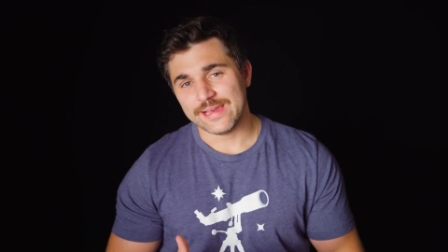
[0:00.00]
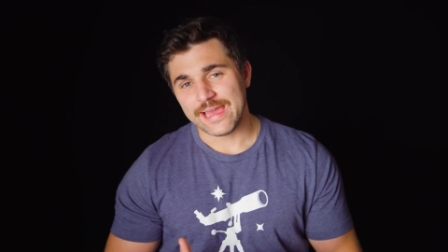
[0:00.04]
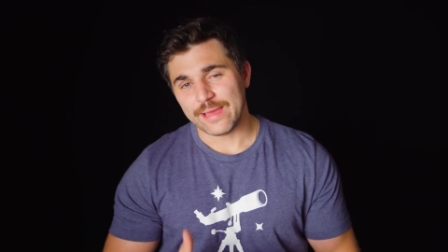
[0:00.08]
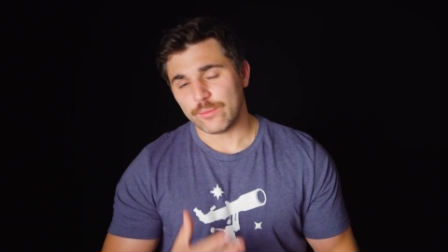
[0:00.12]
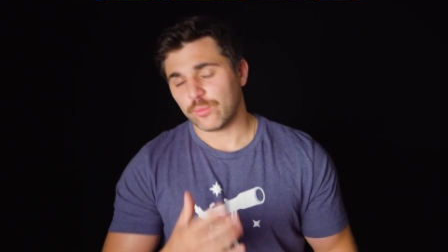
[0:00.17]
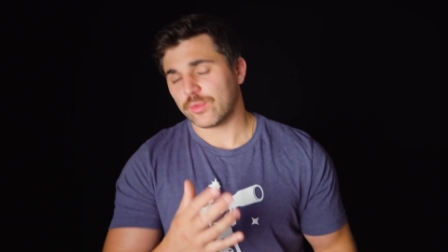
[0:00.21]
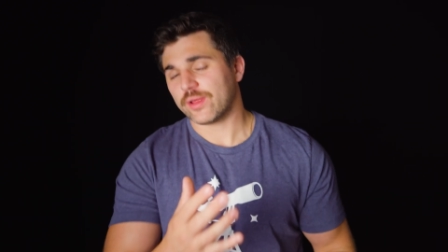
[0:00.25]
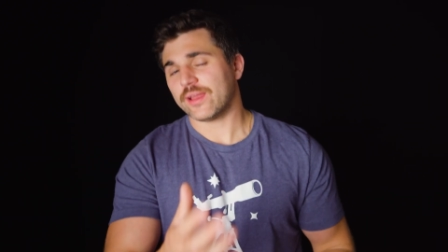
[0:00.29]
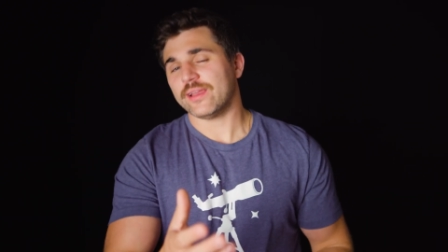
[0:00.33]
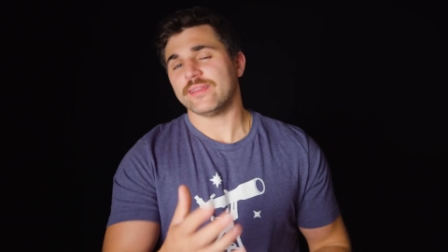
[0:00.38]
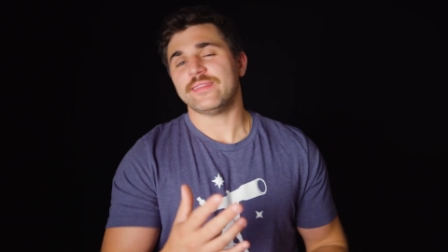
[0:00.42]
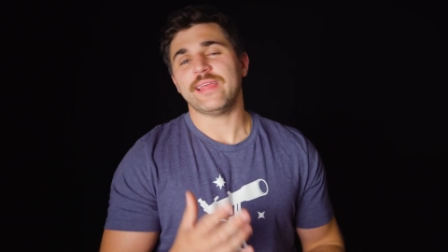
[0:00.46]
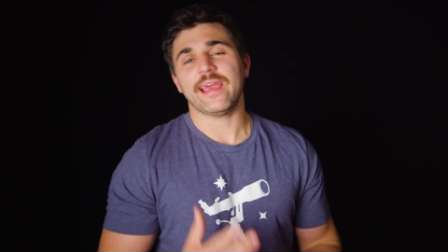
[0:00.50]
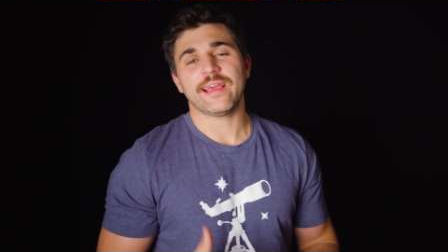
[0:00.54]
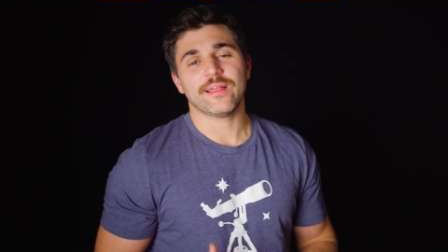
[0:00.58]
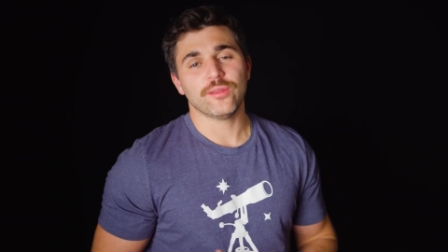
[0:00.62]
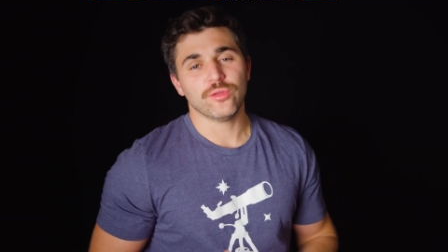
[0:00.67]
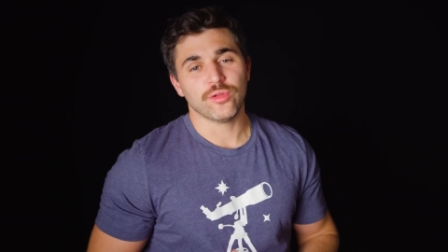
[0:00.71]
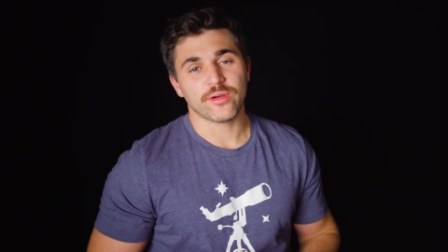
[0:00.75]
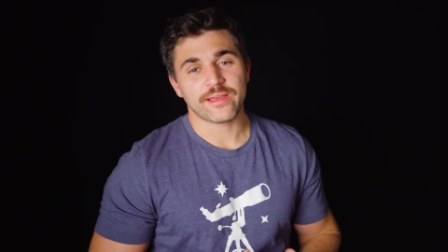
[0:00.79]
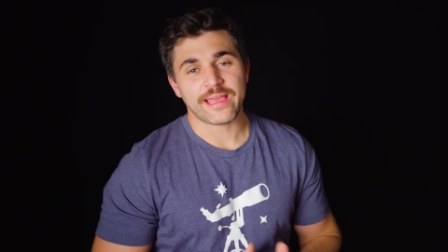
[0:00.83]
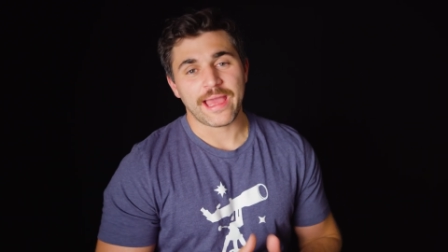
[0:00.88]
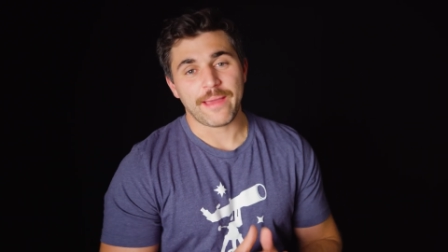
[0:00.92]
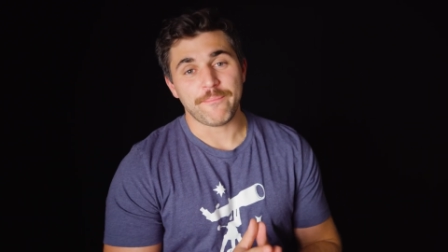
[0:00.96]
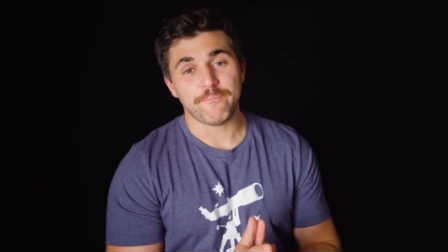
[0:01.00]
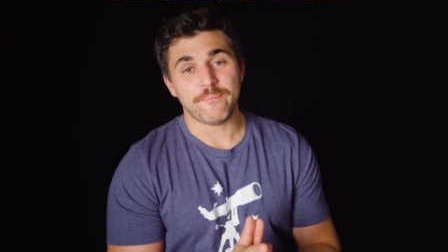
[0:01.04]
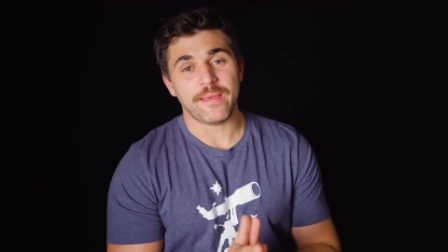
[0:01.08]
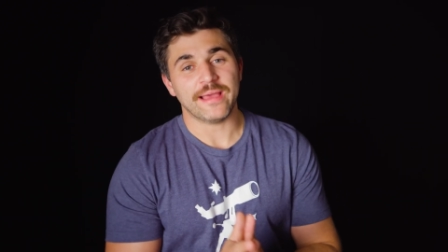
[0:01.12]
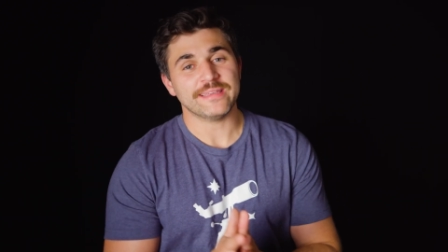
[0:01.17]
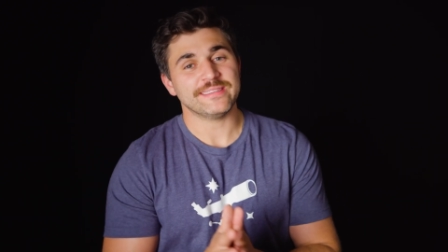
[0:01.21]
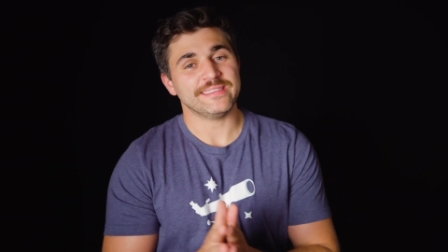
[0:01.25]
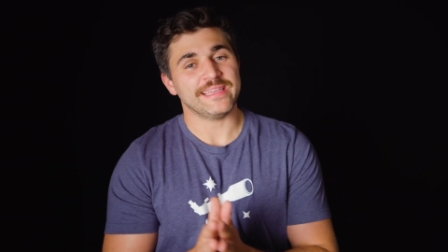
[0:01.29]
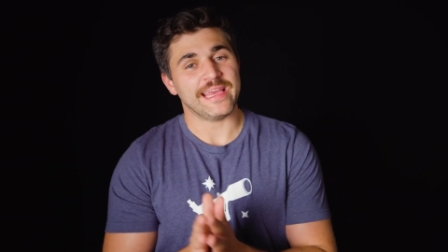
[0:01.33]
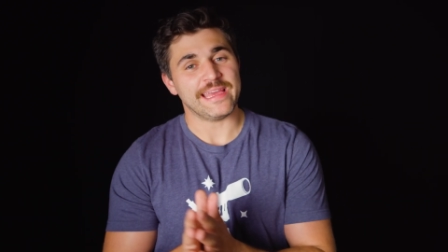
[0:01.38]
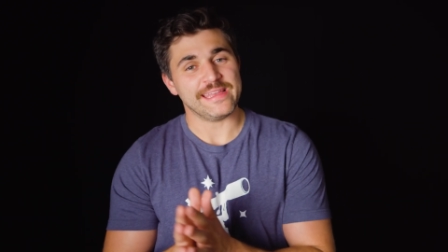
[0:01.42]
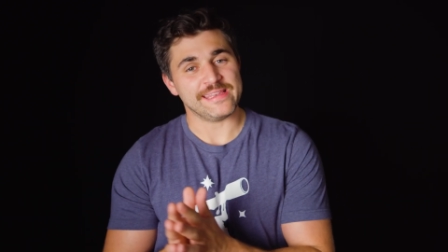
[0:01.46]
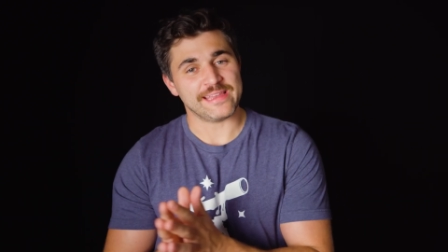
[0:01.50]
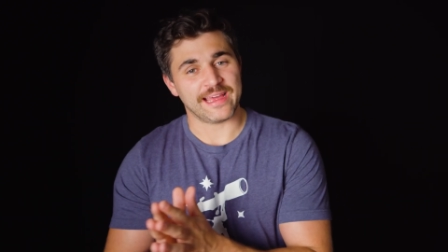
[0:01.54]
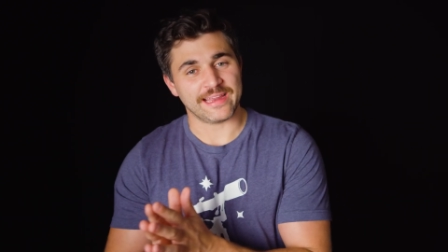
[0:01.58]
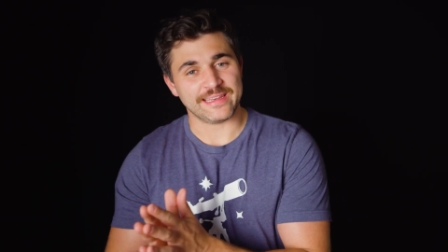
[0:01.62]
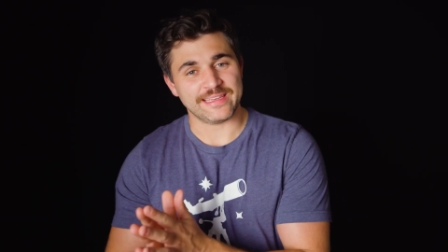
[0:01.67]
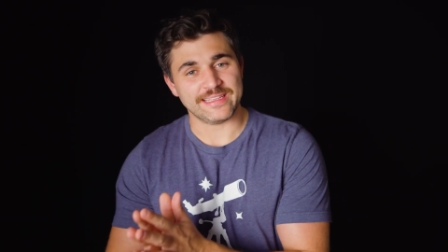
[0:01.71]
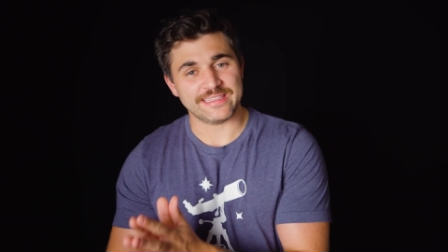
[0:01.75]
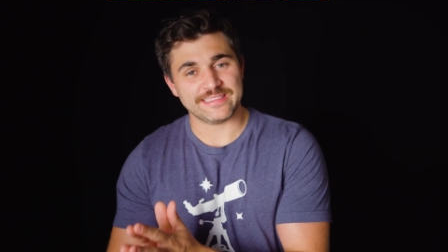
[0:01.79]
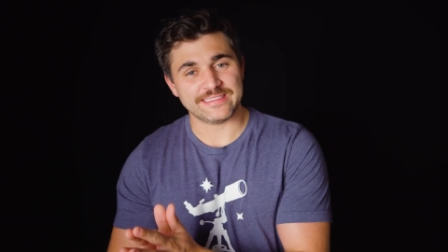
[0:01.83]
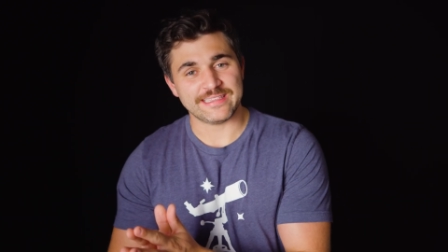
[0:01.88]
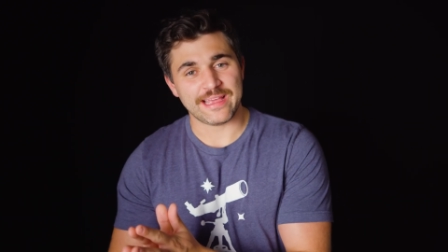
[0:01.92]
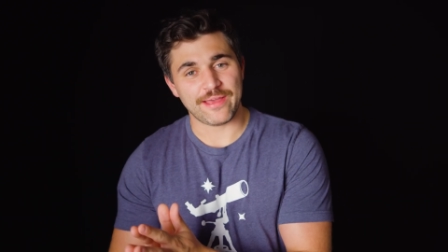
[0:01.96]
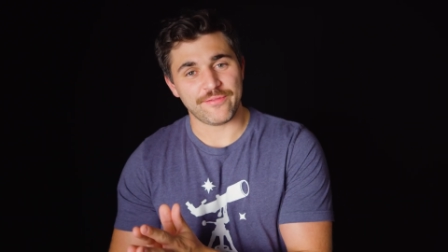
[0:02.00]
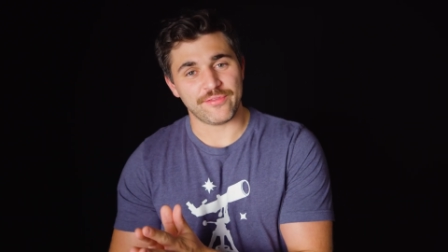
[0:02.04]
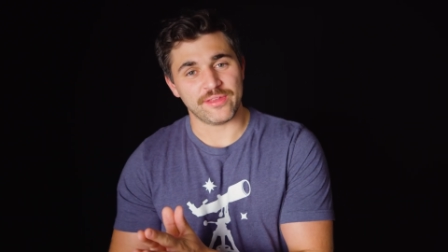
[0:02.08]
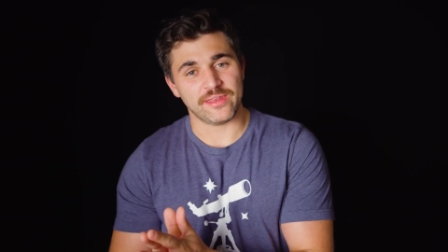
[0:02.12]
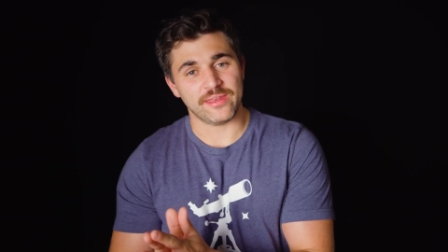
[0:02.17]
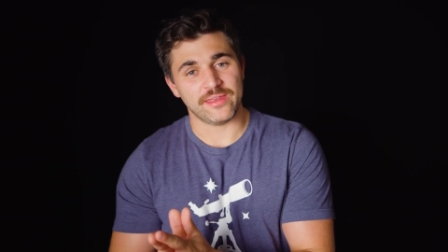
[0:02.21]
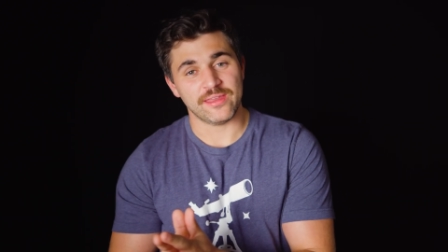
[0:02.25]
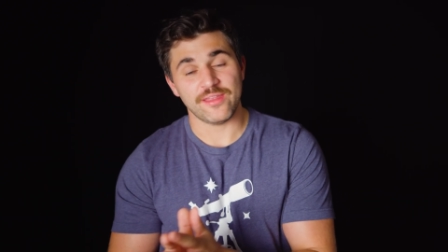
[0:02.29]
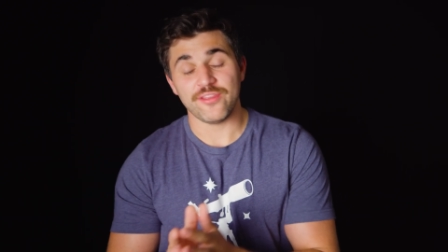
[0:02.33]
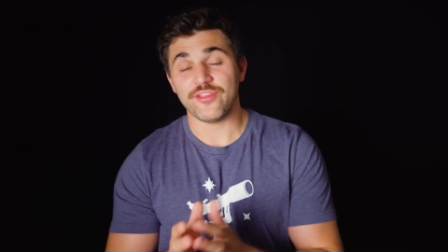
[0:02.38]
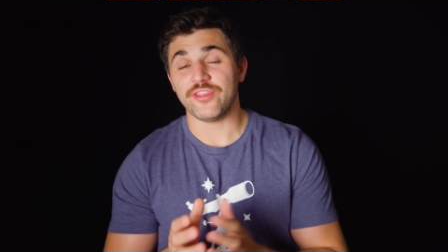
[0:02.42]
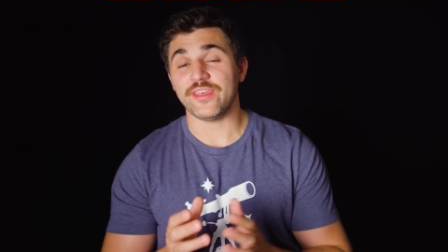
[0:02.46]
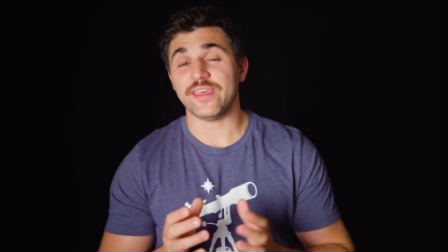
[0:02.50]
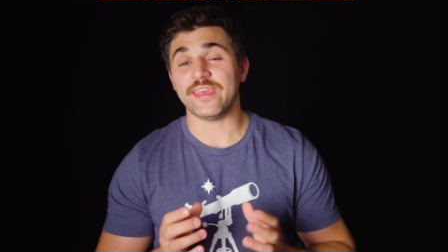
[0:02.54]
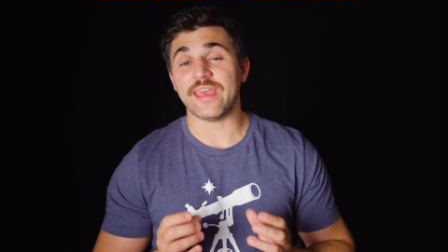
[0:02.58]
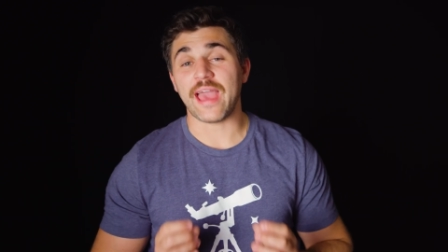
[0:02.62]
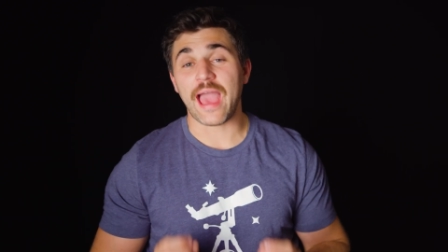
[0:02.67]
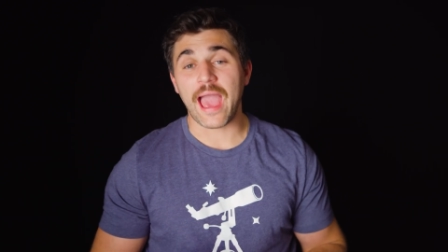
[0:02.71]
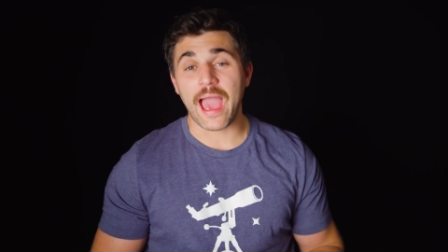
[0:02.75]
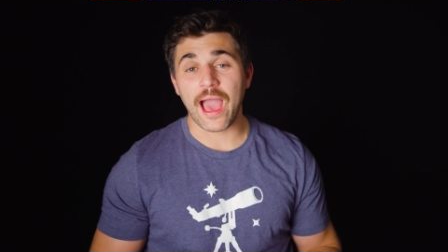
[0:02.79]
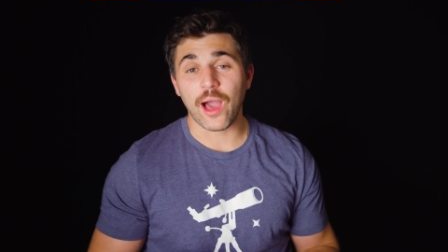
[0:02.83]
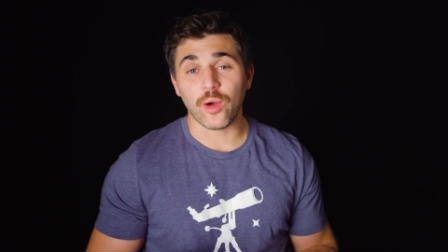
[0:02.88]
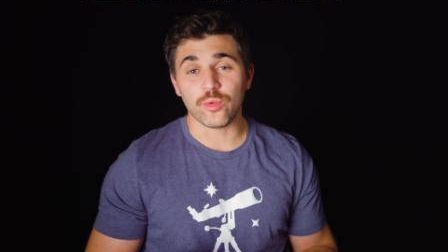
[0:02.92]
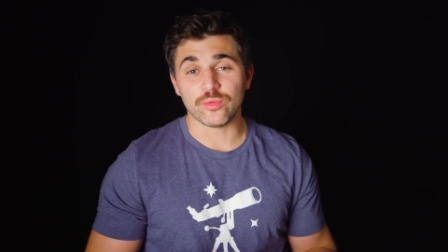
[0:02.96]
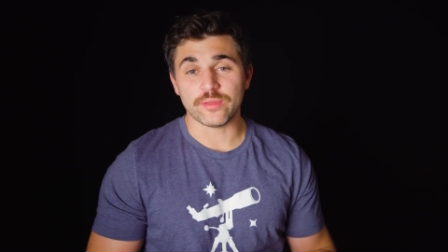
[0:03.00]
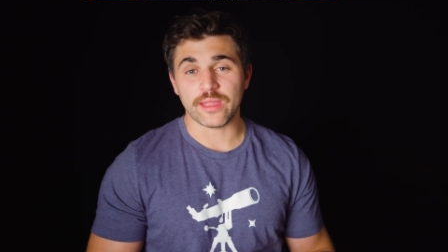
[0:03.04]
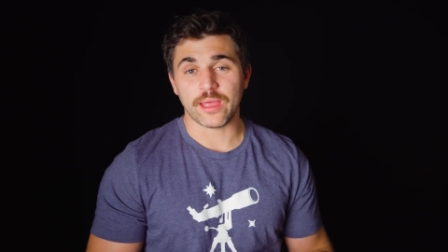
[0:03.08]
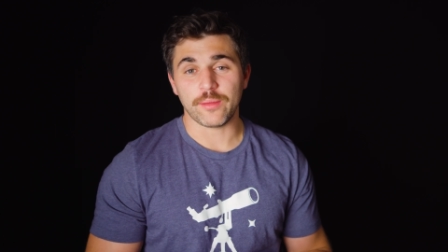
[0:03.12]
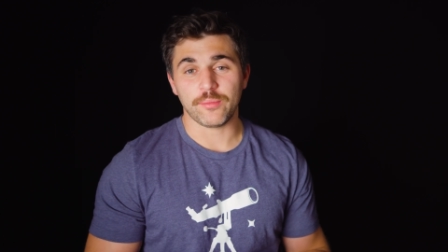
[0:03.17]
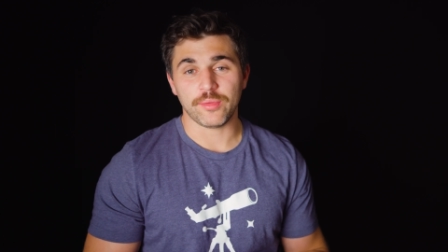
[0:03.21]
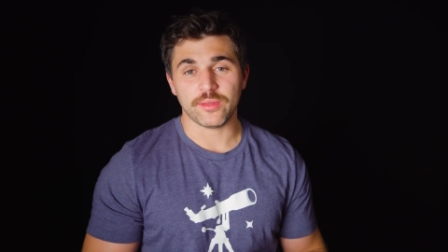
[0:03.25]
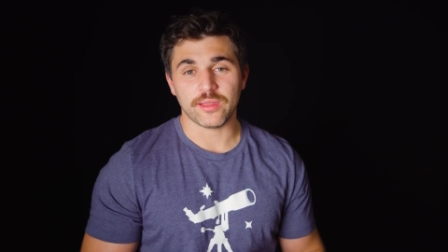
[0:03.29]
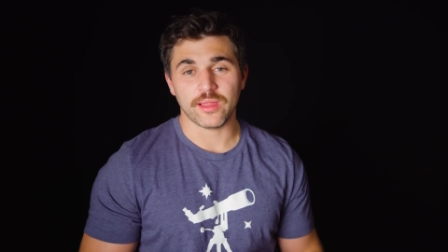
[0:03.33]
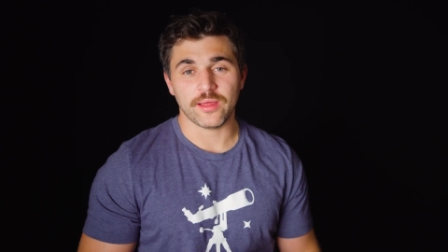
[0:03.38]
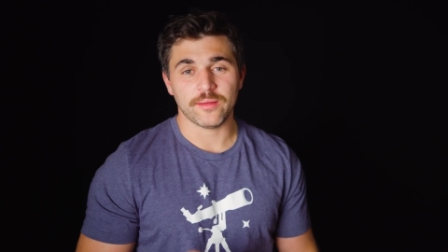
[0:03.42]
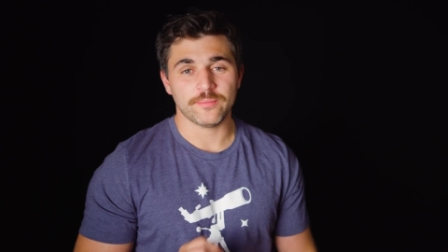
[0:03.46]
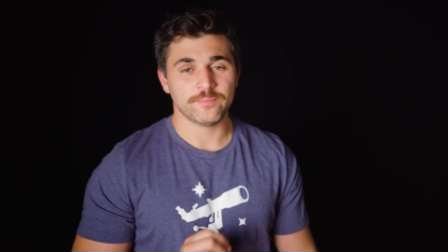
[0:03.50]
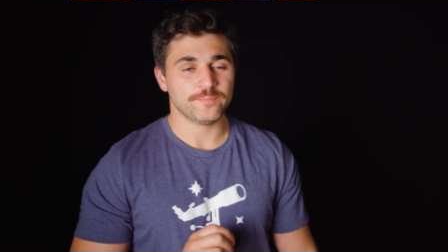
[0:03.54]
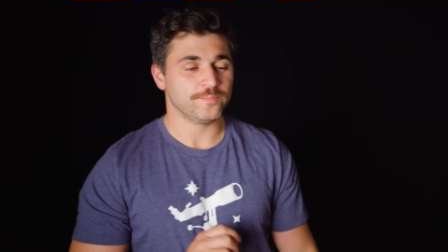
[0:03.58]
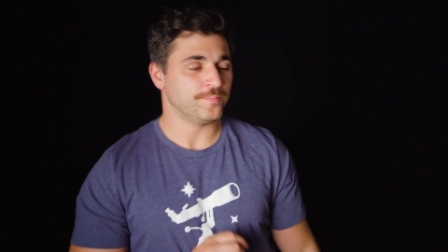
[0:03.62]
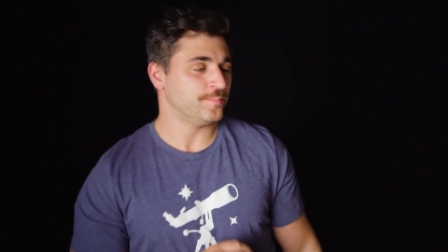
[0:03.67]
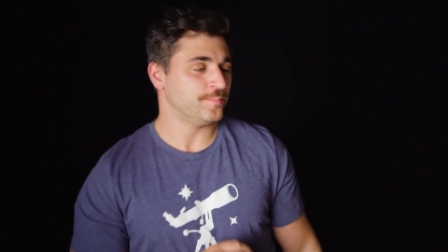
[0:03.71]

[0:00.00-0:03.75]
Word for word: and we're going to take a look at Messier 97, the Owl Nebula.